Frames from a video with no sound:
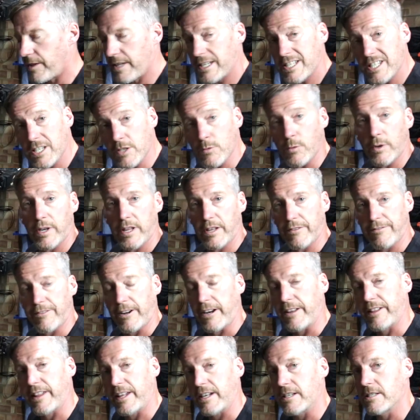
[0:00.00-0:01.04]
this is one of the
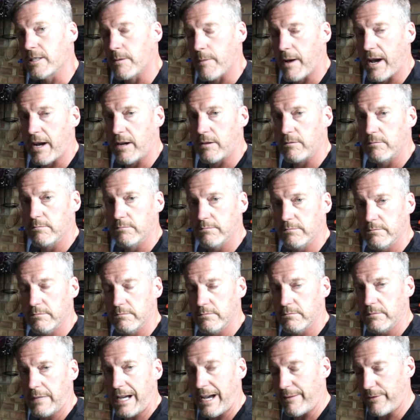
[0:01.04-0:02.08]
fun things about
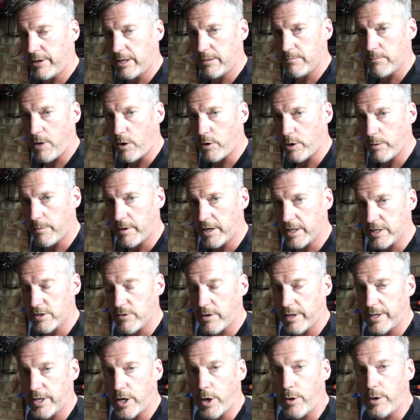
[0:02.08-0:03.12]
having motorbikes,
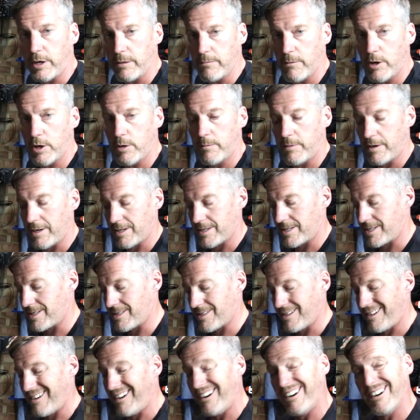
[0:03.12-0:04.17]
right, and owning motorbikes, is
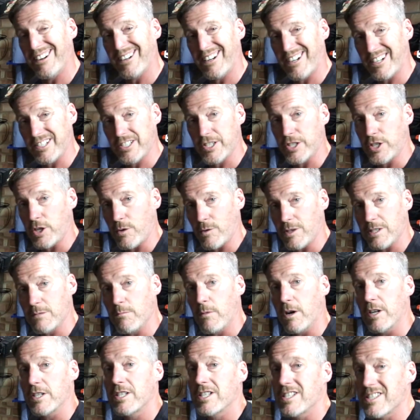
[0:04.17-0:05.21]
that I like to do as
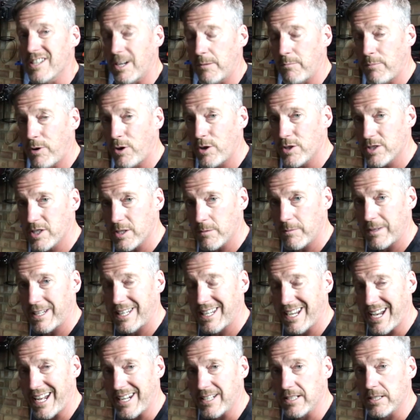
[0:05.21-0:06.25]
much as I possibly
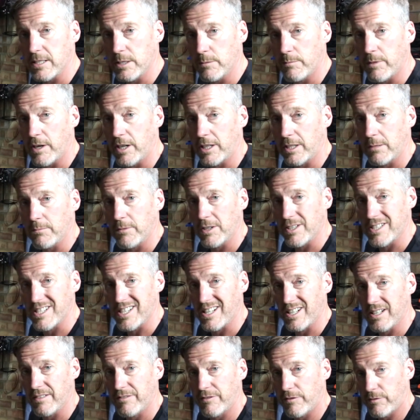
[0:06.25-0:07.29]
can to the bike
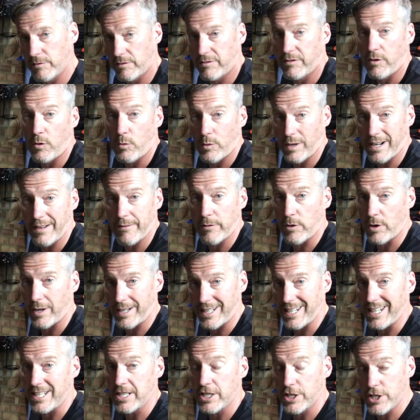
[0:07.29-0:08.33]
myself for whatever I
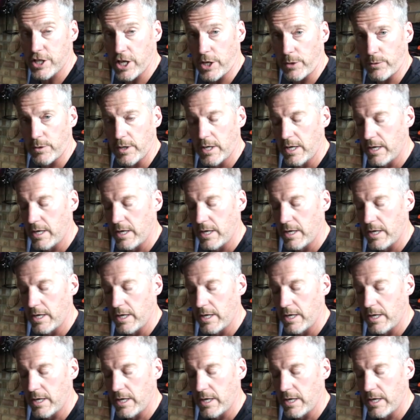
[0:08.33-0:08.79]
need to do.